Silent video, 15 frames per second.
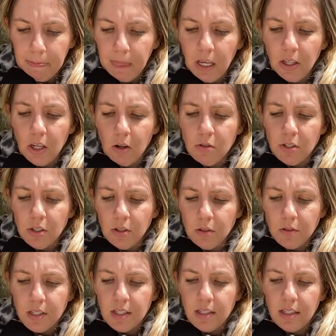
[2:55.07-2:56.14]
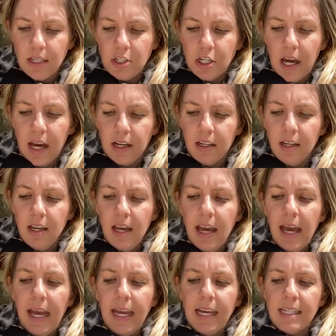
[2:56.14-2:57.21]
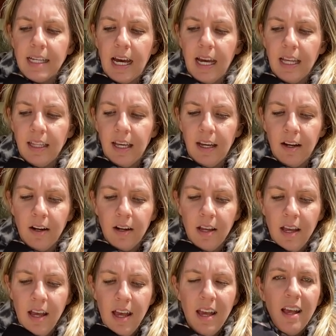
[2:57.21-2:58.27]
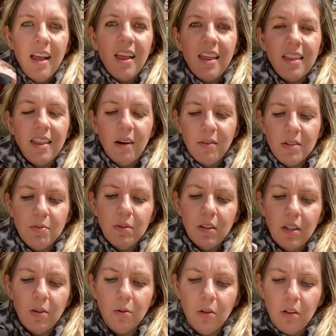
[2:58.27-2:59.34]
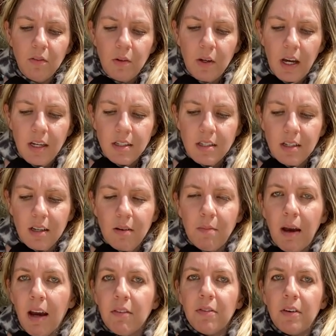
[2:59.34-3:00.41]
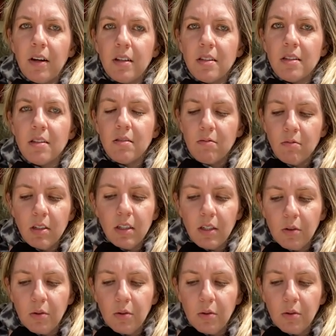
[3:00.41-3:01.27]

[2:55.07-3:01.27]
"Yo, dudes," said Jack, hand high in the air. "That was really cool of you guys to come back for us. Really